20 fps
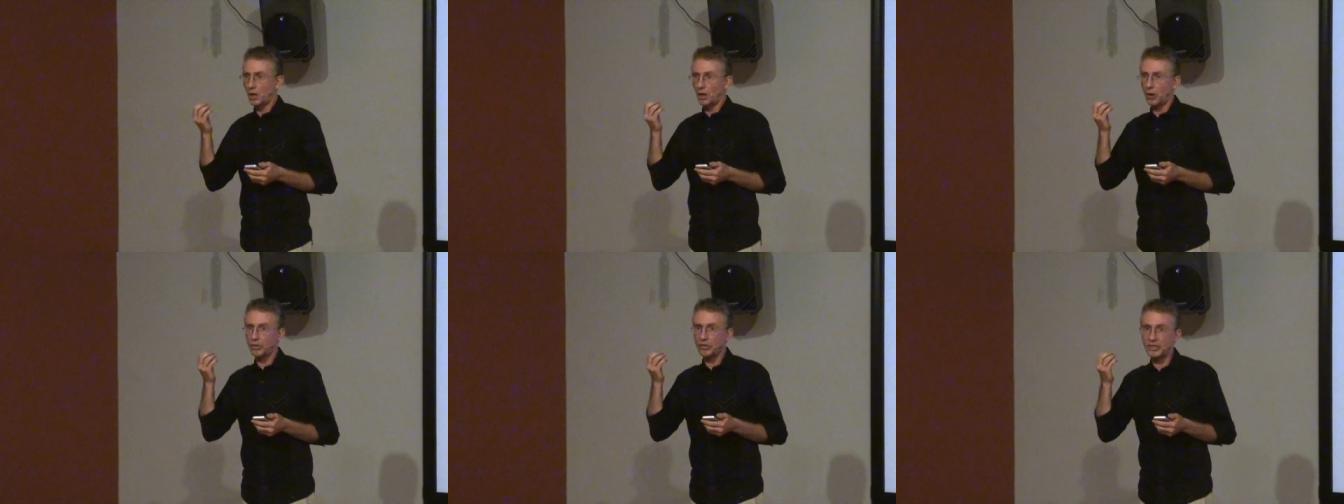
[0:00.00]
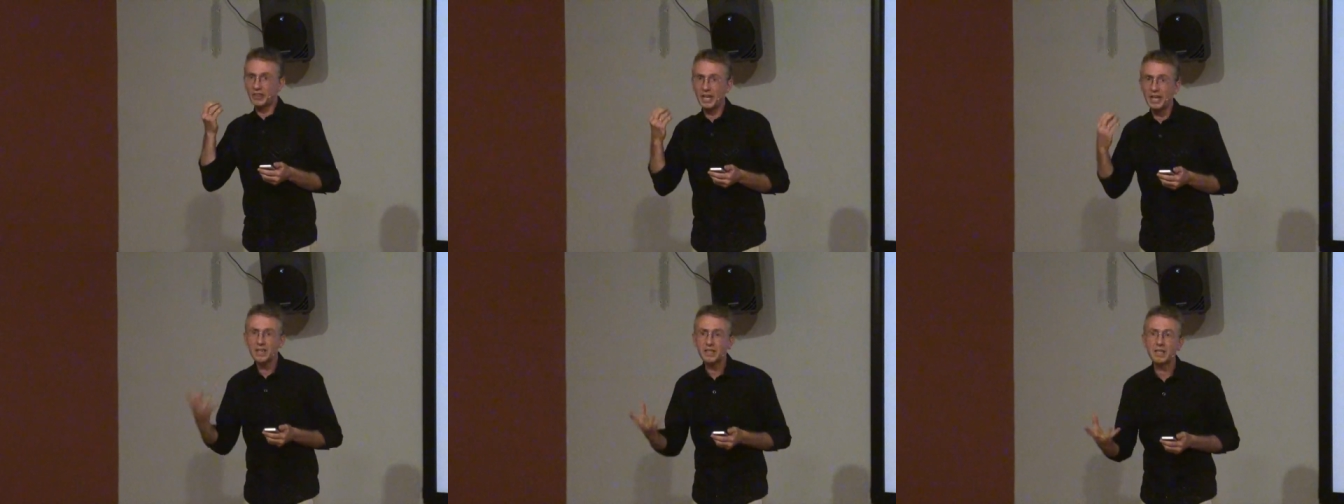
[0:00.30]

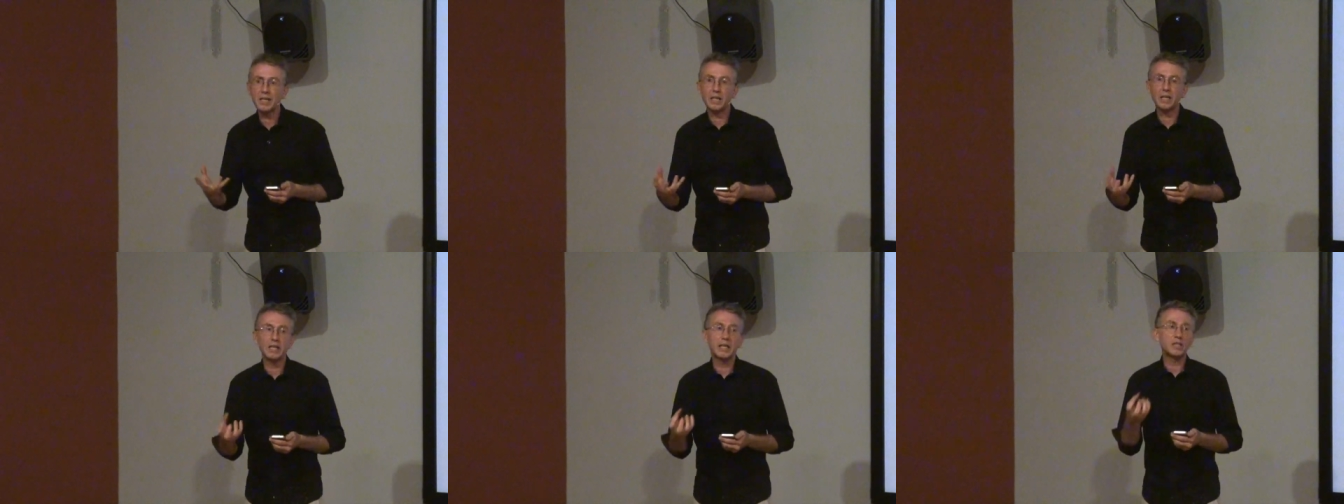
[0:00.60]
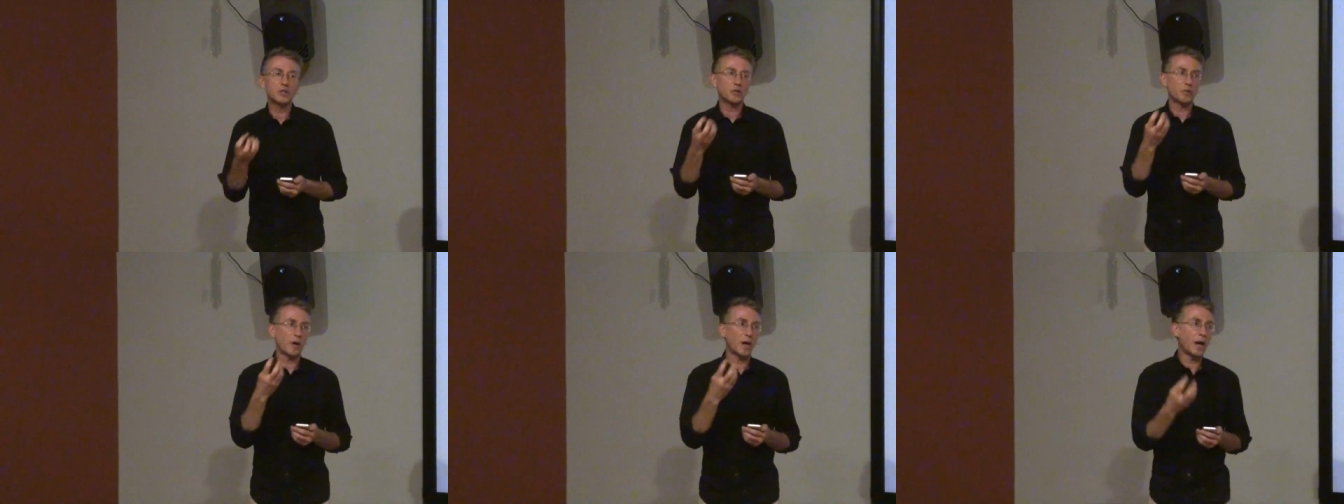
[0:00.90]

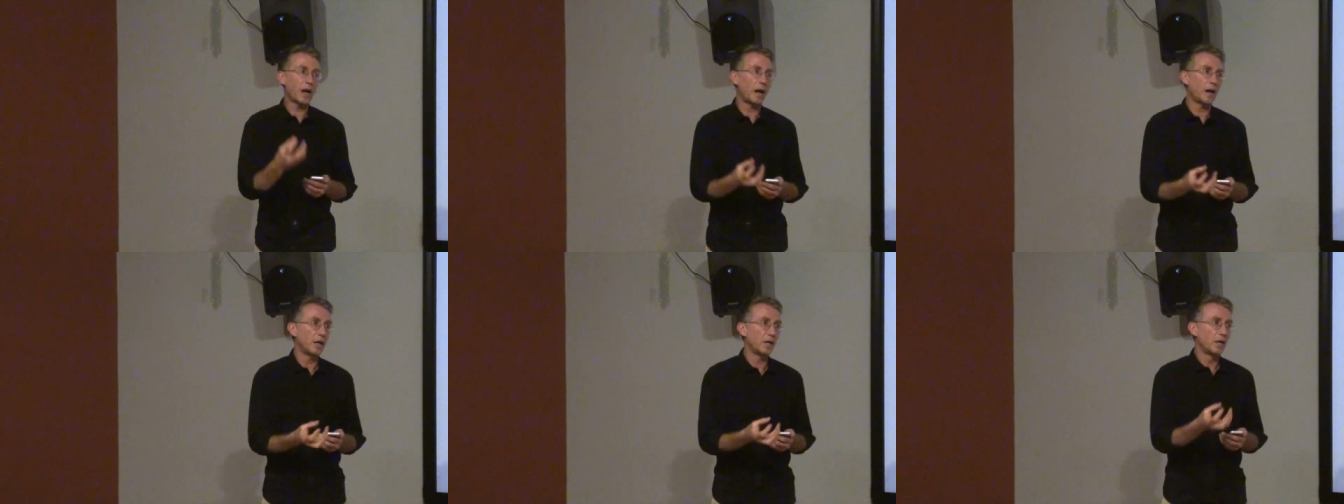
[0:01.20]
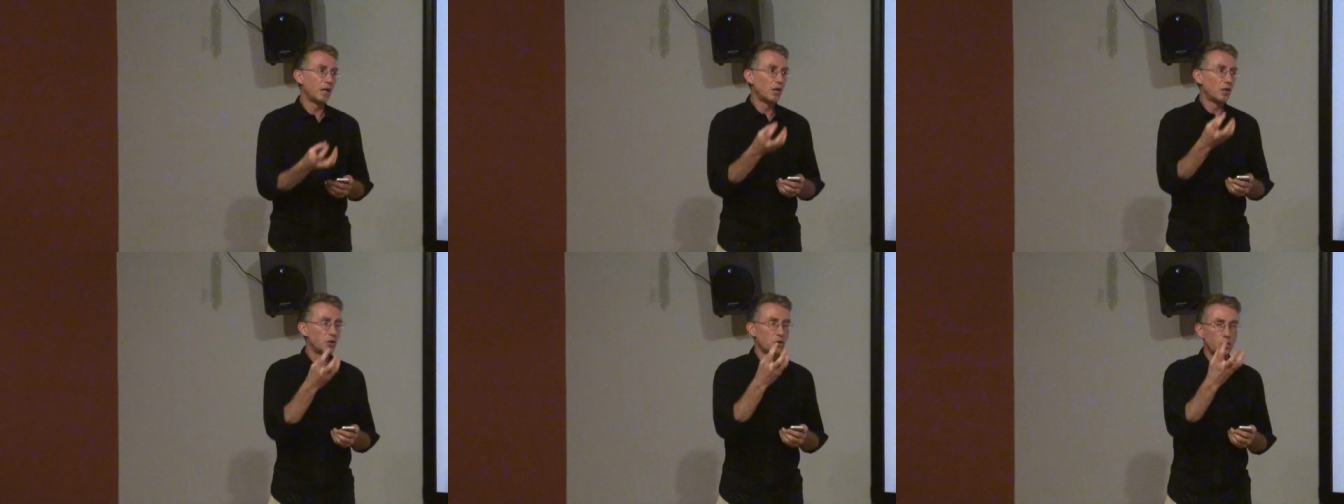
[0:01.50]
authentically try
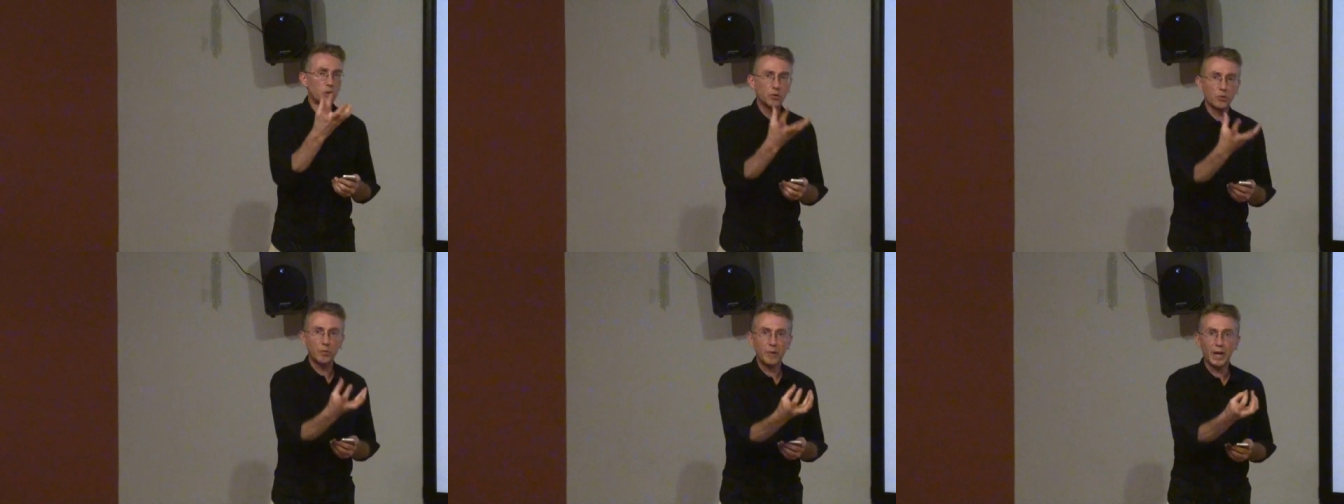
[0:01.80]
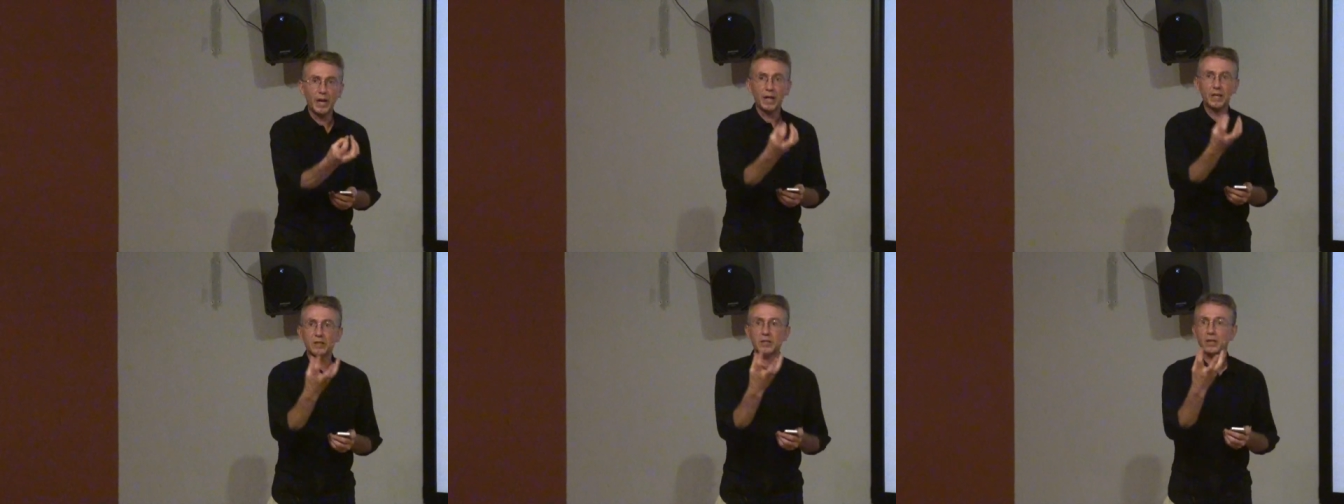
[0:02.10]
to
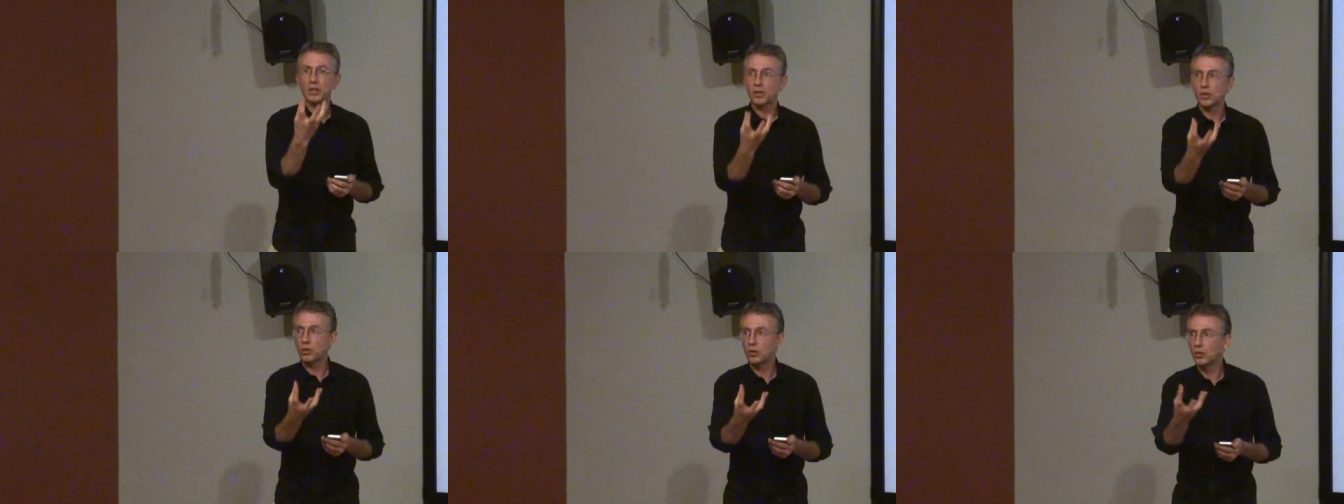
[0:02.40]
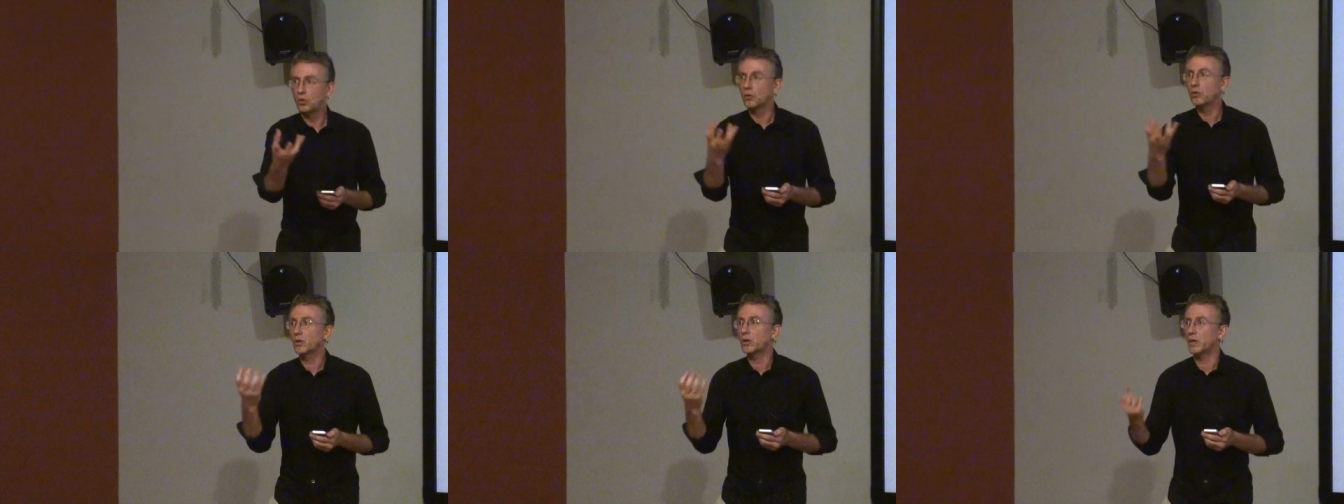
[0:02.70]
create
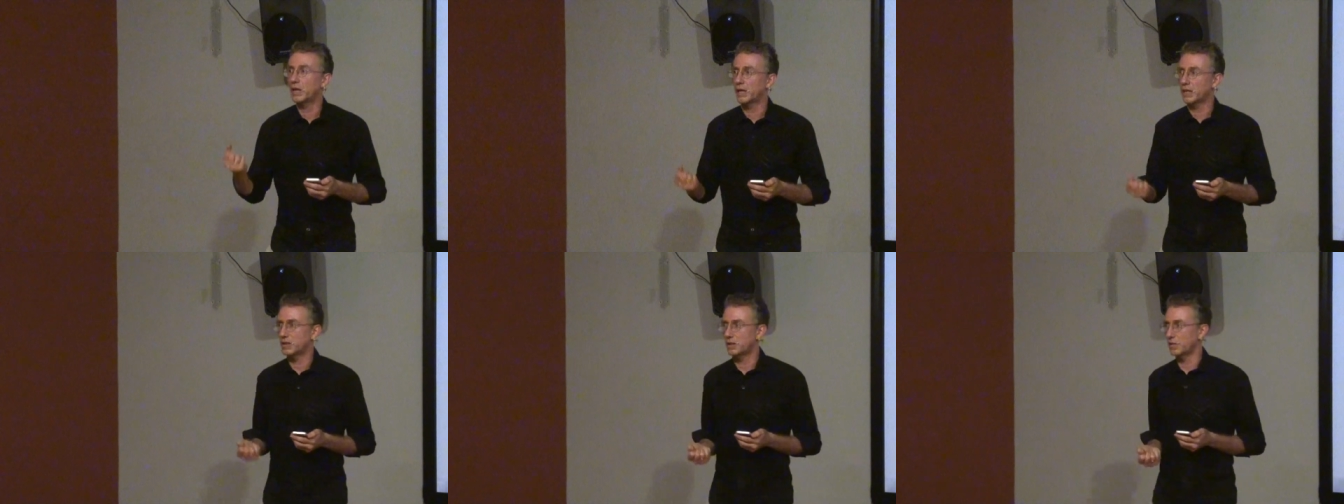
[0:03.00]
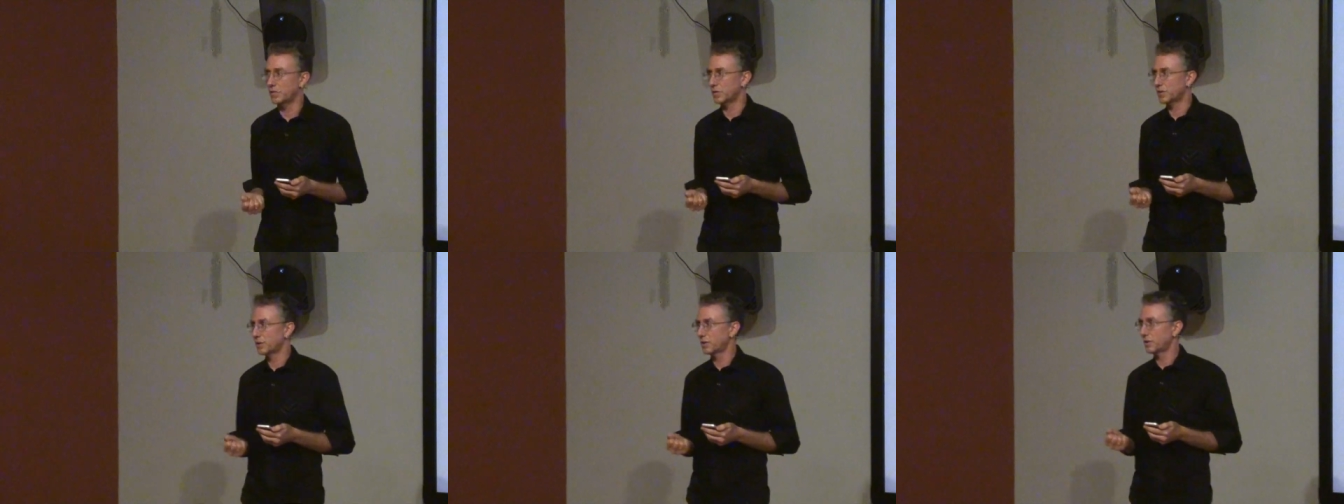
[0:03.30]
new
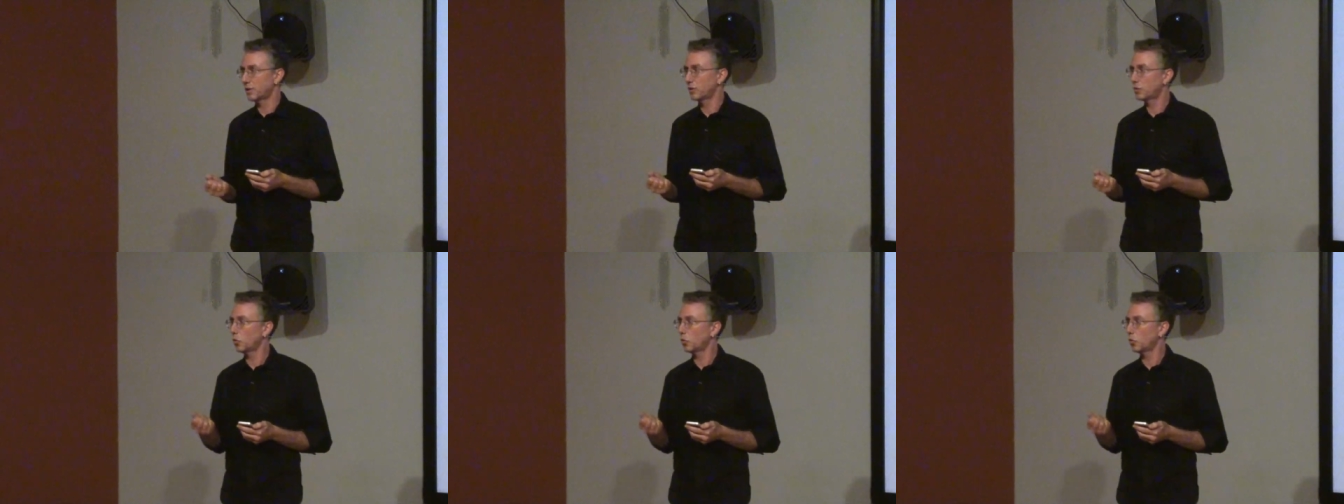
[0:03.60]
collectives,